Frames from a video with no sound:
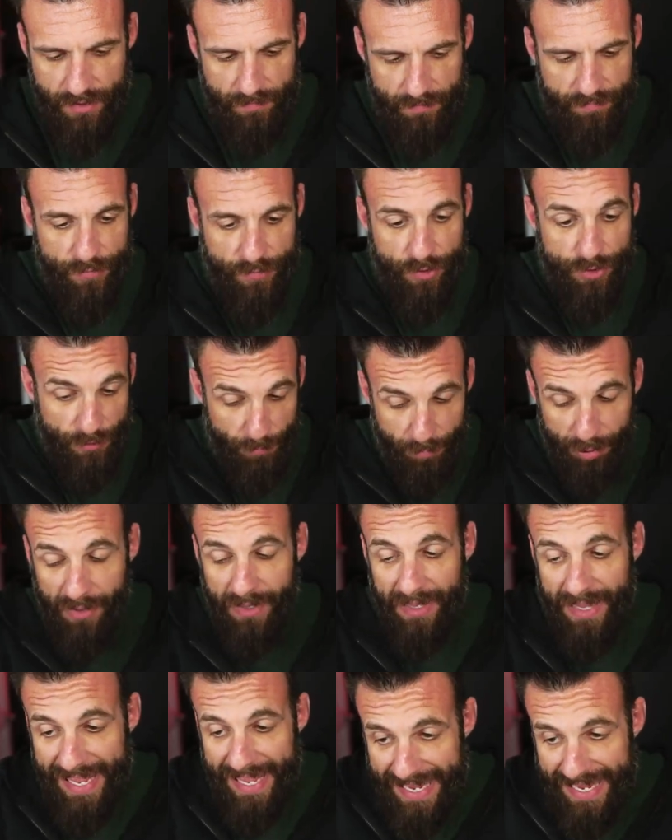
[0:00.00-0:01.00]
There's a
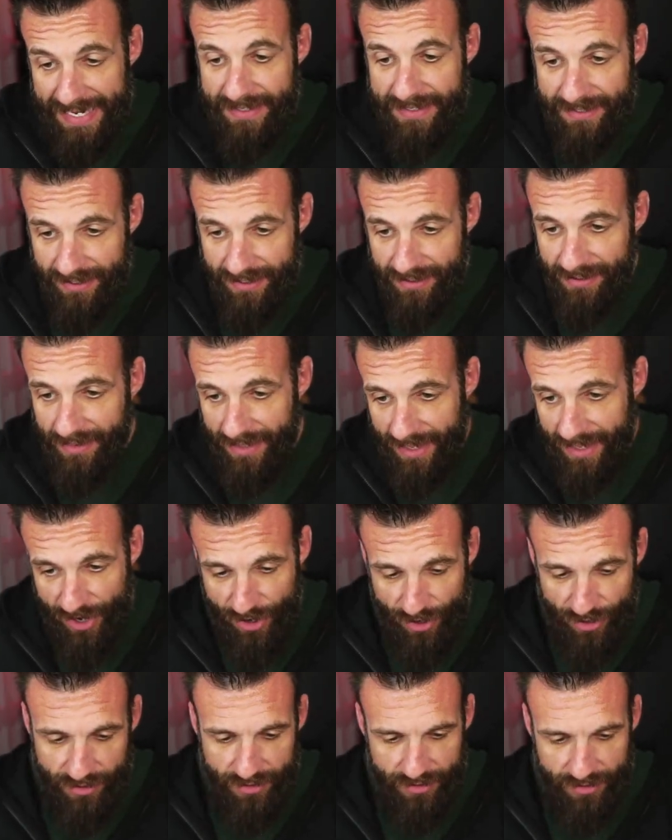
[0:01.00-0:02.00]
planned
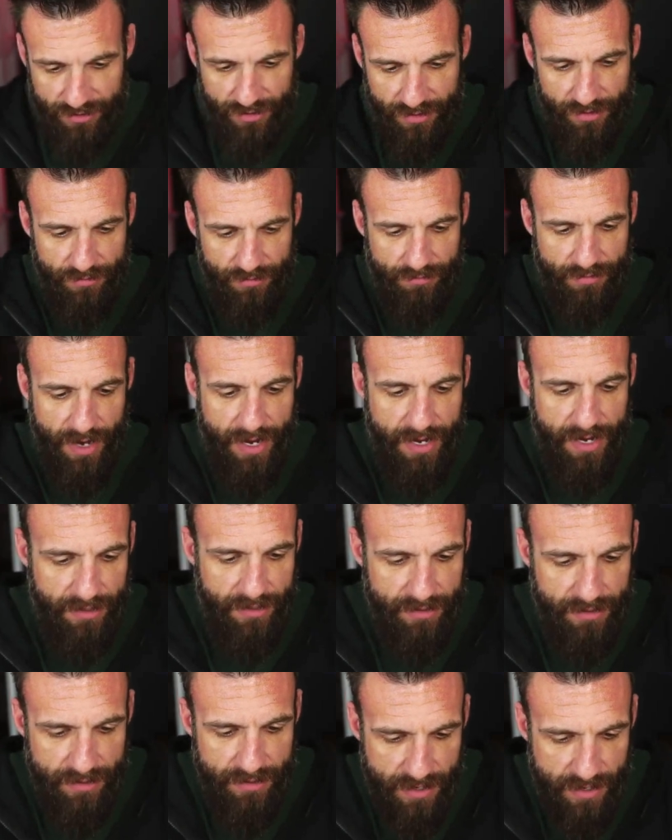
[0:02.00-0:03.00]
layer, right?
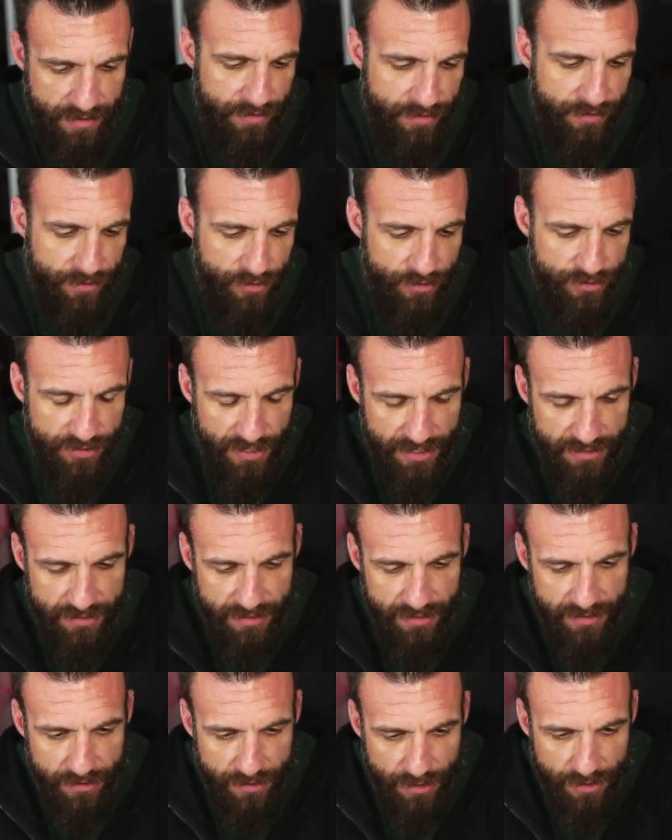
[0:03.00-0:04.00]
And then there's like
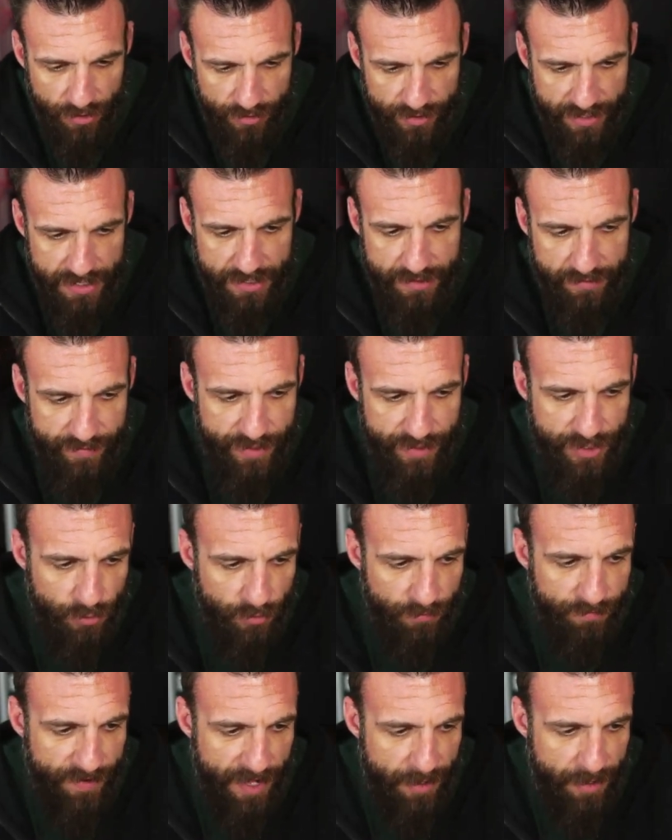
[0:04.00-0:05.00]
the, you know, the
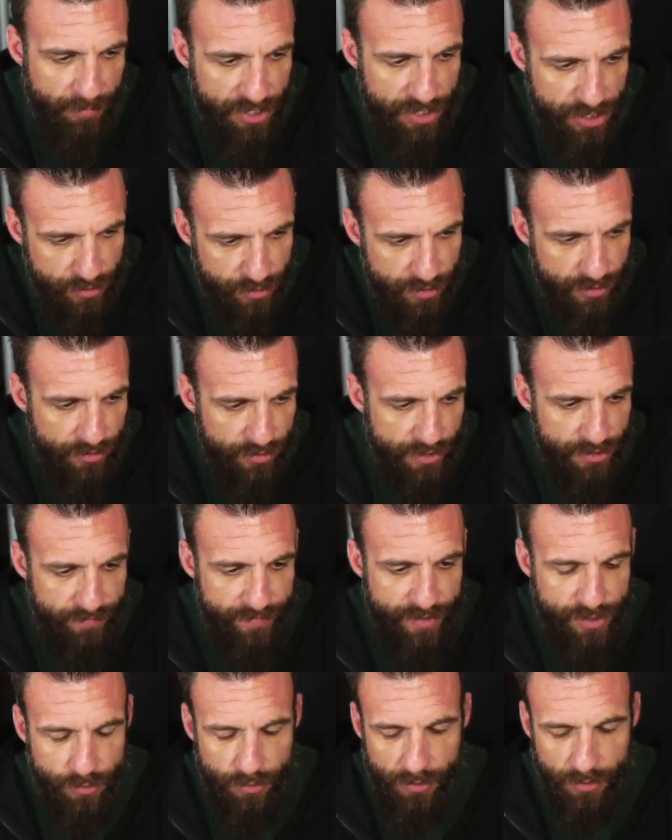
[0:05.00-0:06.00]
individual family unit or
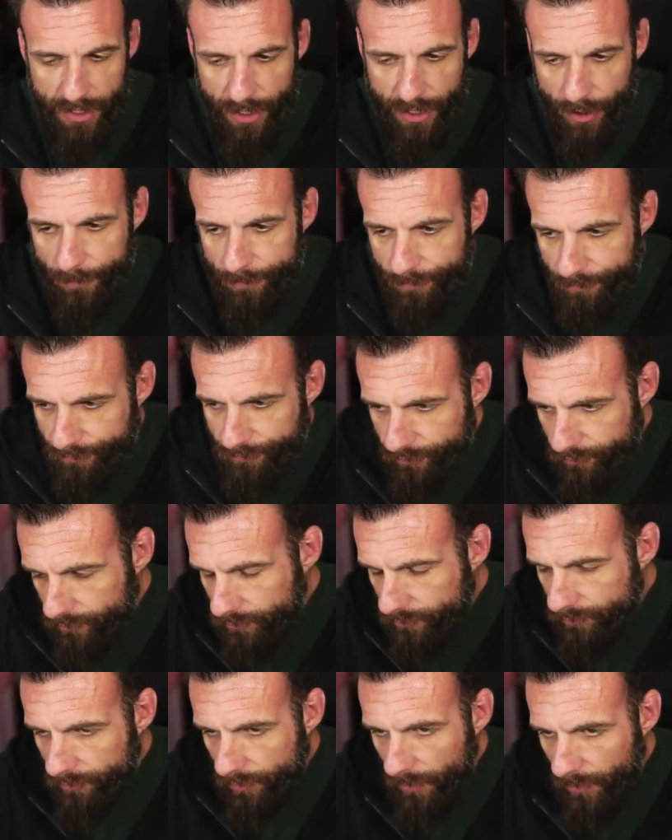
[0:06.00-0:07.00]
individual layer.
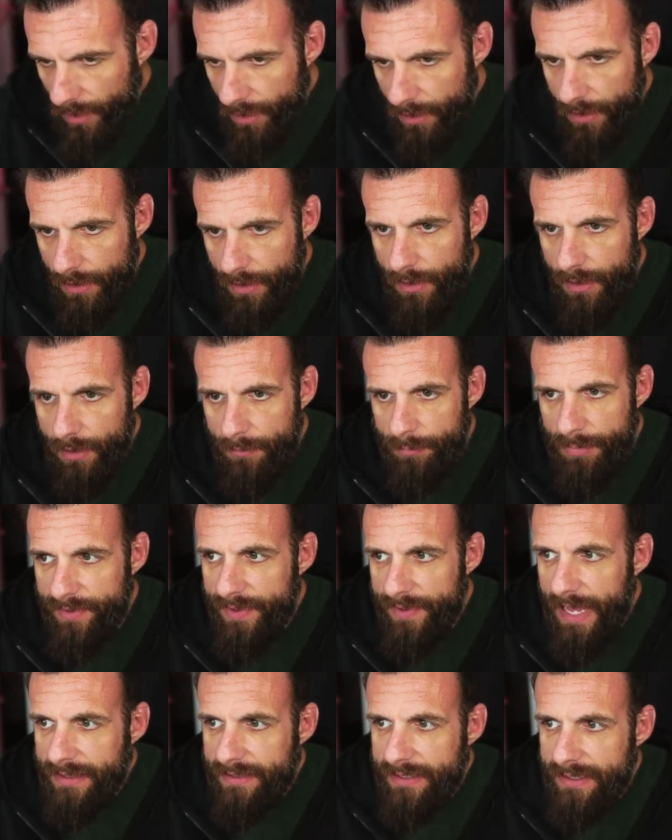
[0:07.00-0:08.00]
But
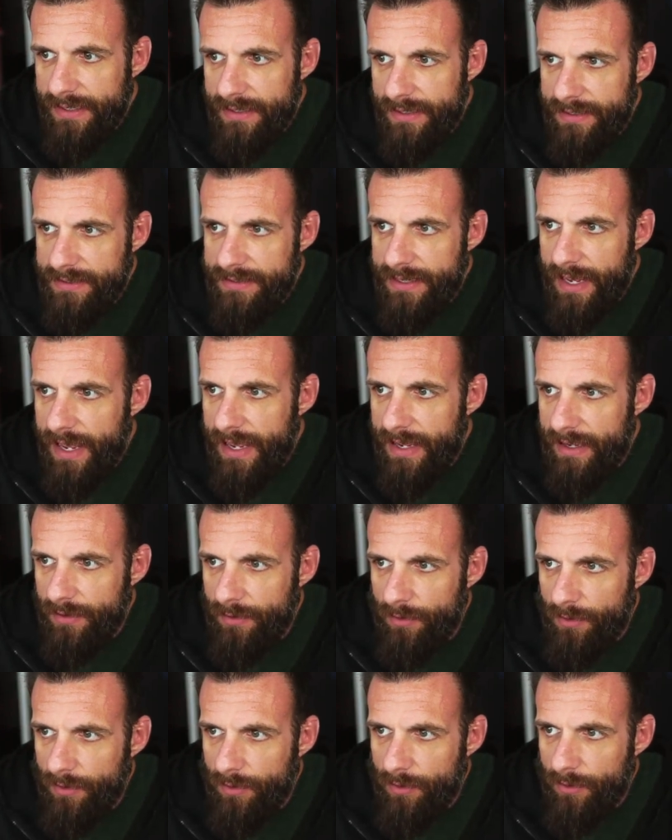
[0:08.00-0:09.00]
the, at the end of the
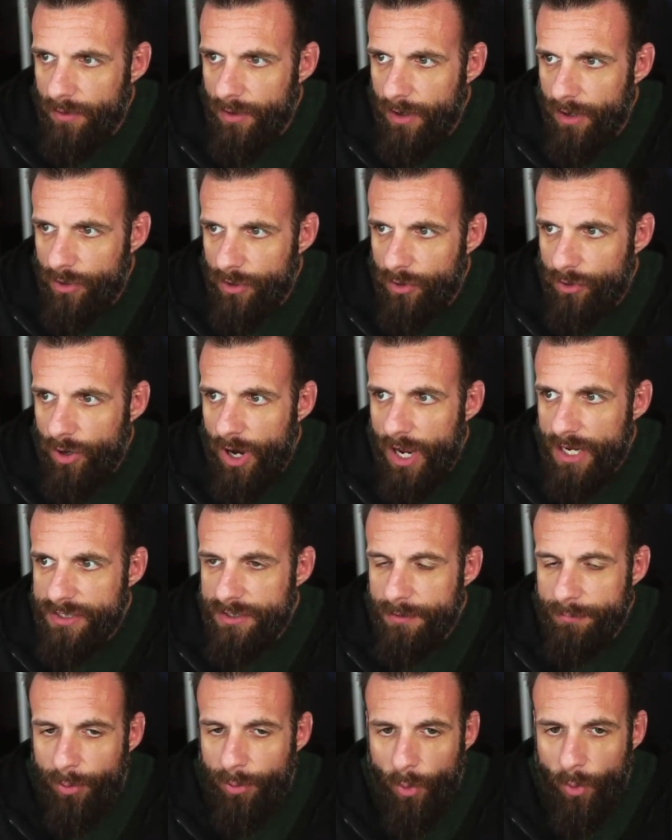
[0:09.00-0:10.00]
day, across
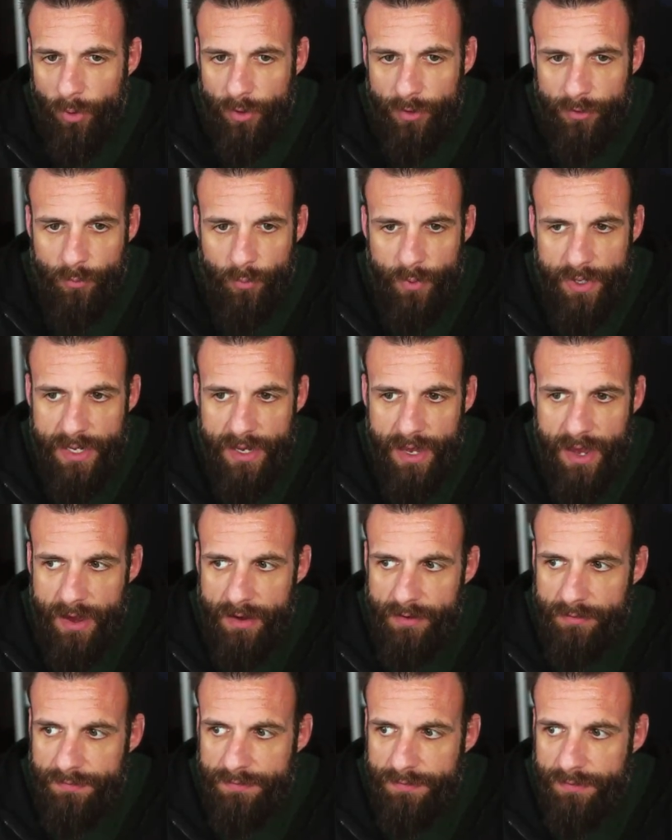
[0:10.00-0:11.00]
the board, we
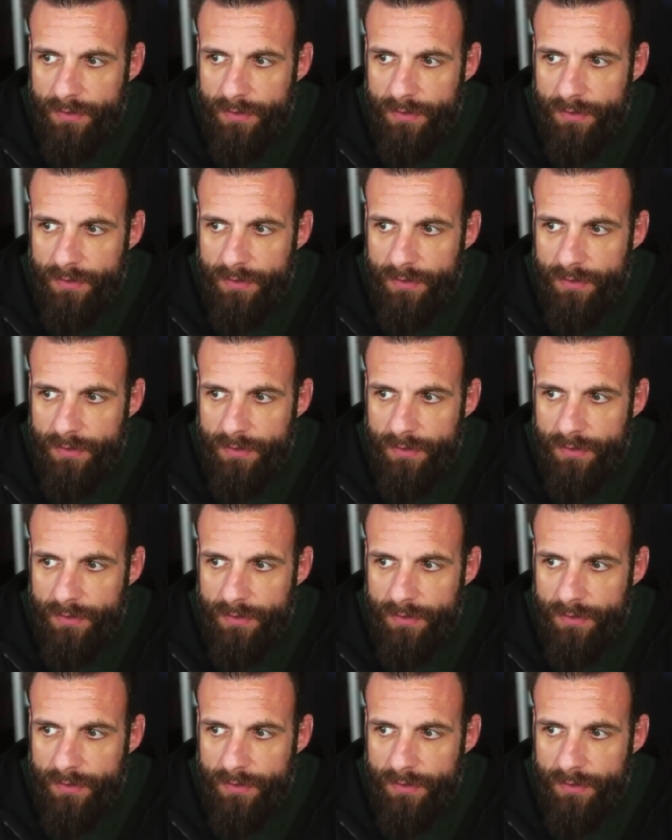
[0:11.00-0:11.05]
have